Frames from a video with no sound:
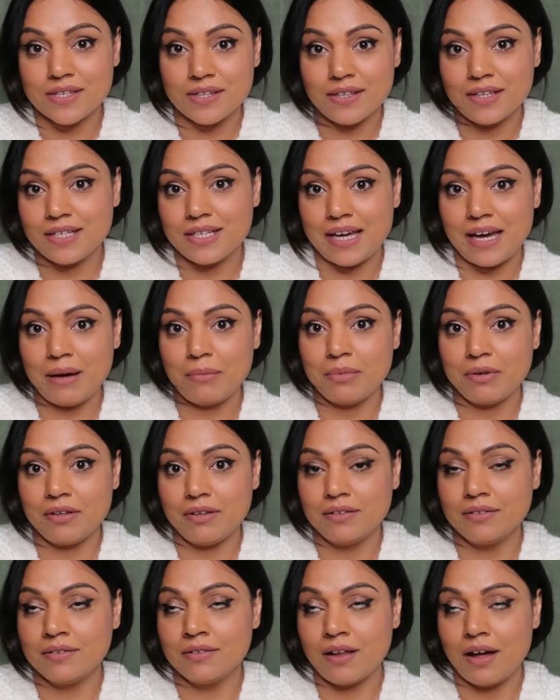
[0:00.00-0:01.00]
at the
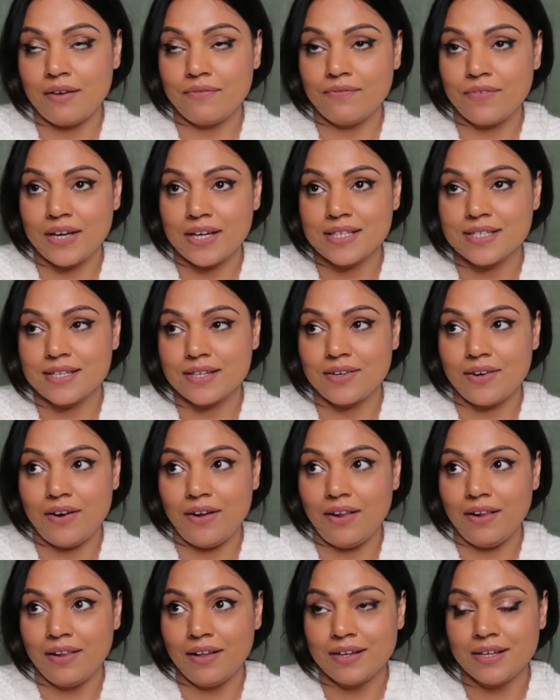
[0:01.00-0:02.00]
table, not fazed at
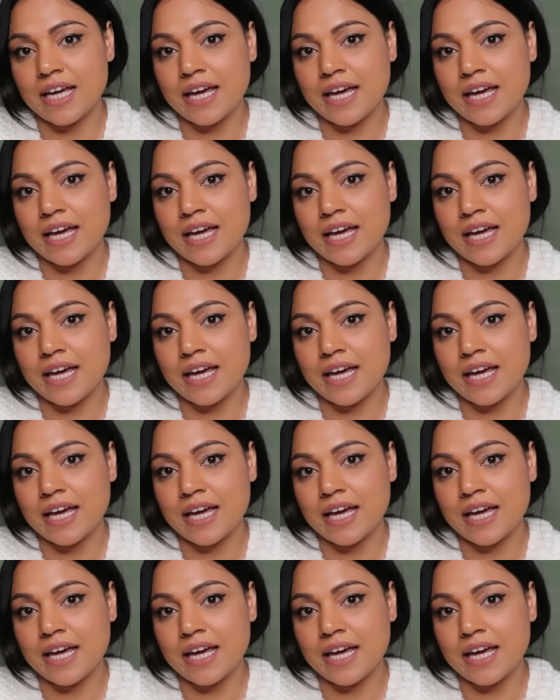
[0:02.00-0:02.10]
all.